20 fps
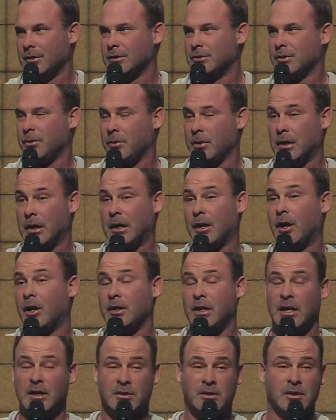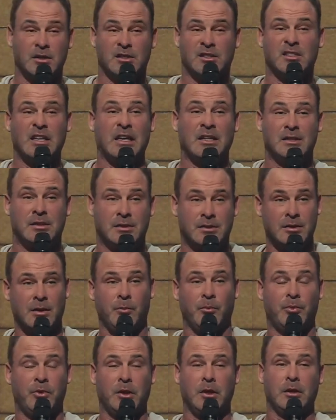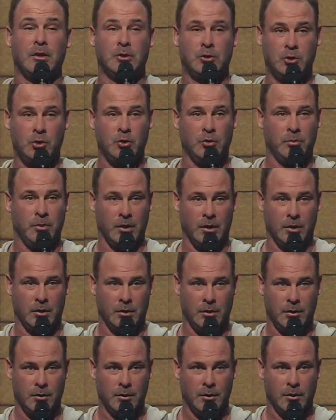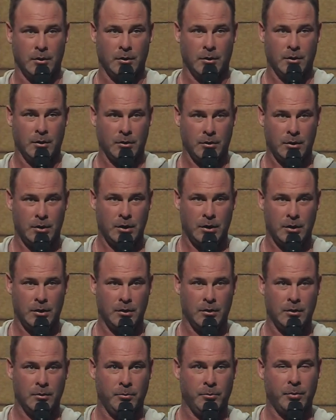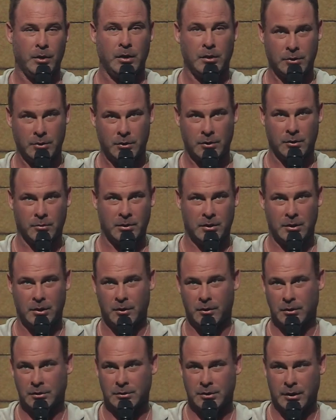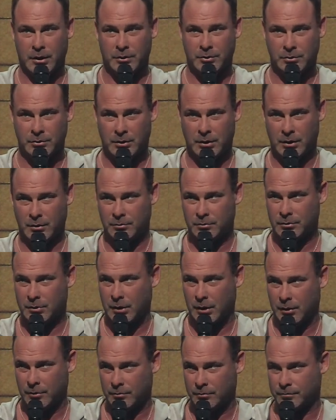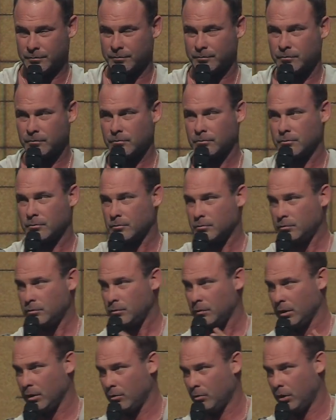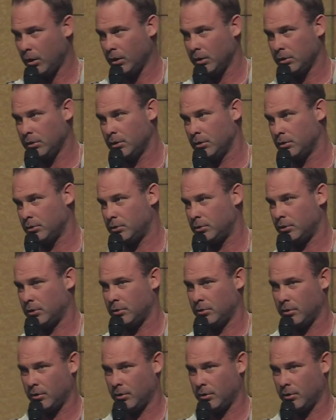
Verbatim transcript: Someone, and Ade is gonna say something to me, okay? But you're gonna be yelling as loud as you can, okay? One, two,